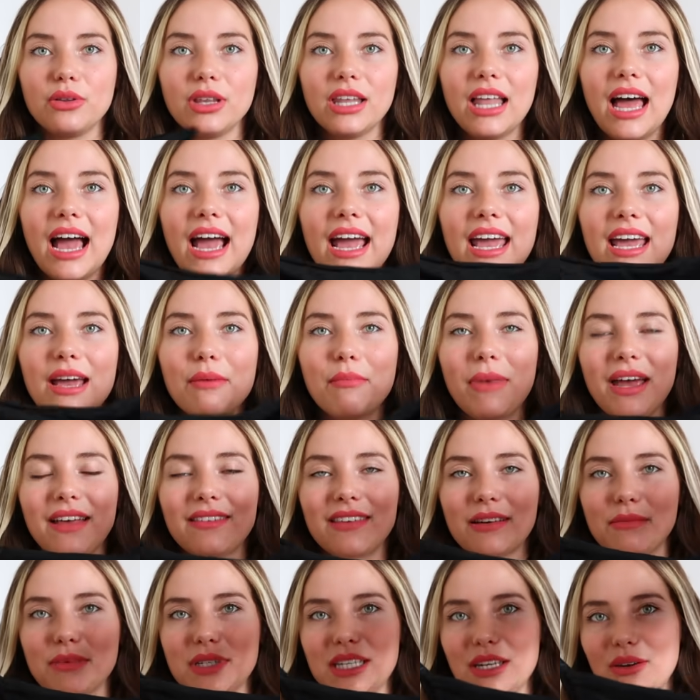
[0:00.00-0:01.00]
like, make
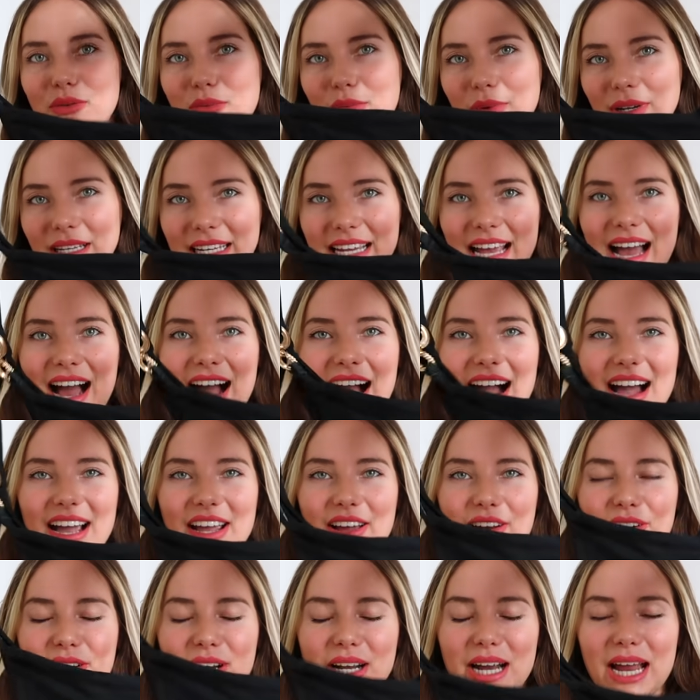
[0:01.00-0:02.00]
them sit really
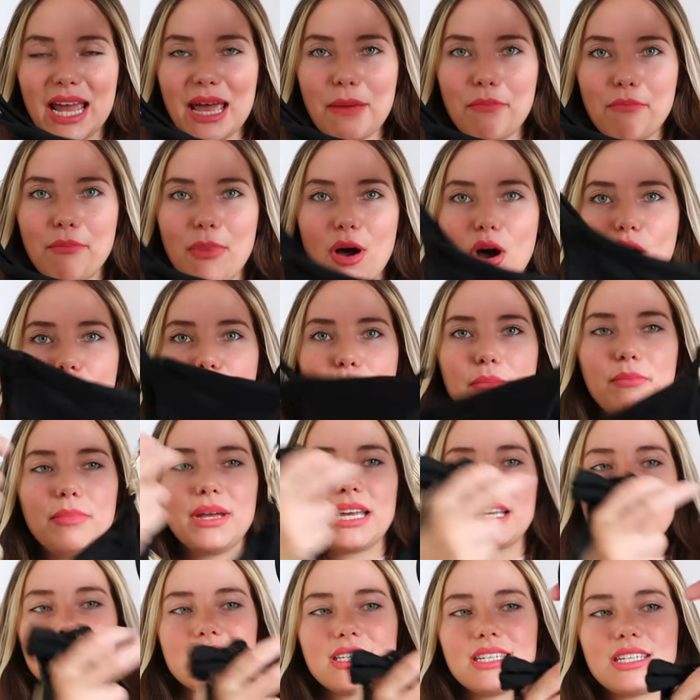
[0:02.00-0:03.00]
high on your hip bone
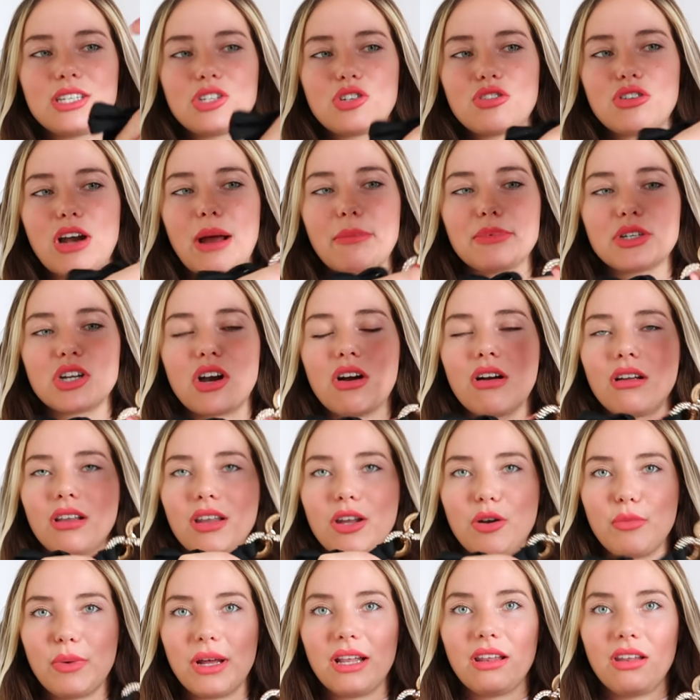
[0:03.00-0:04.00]
because these straps are a
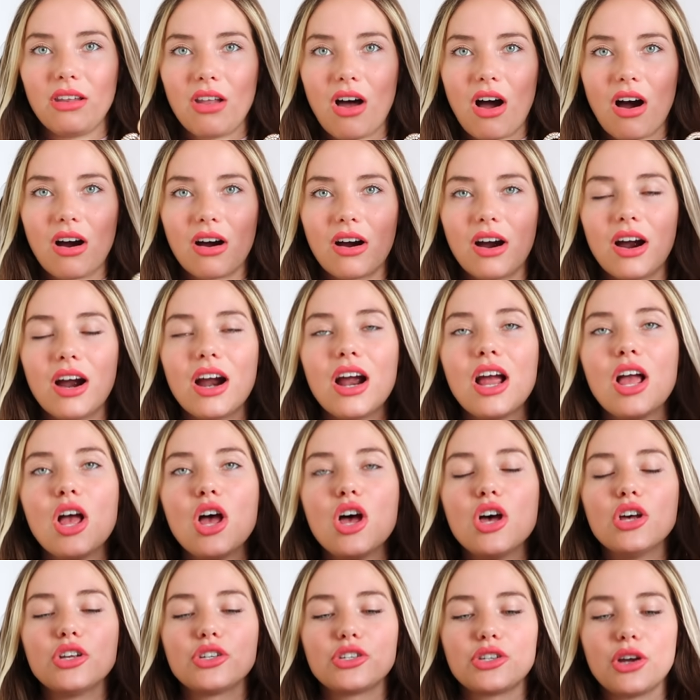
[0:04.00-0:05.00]
little bit longer.
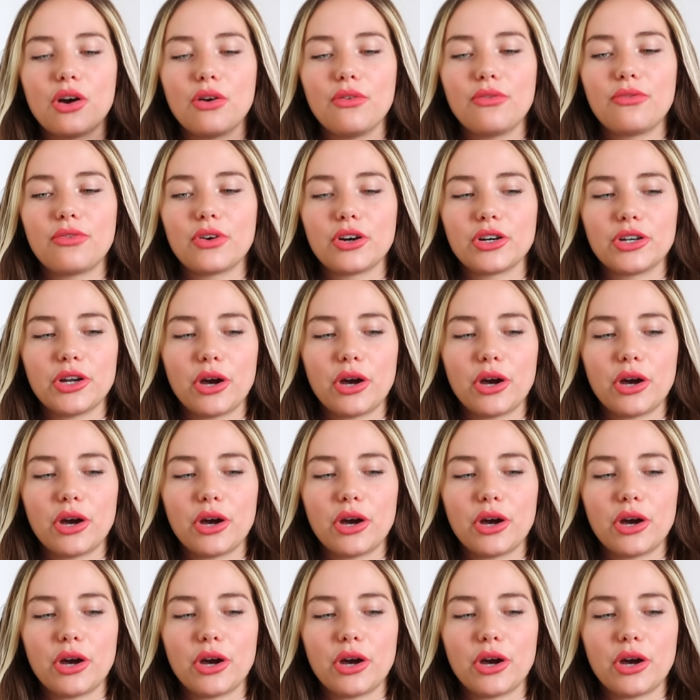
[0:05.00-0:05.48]
So for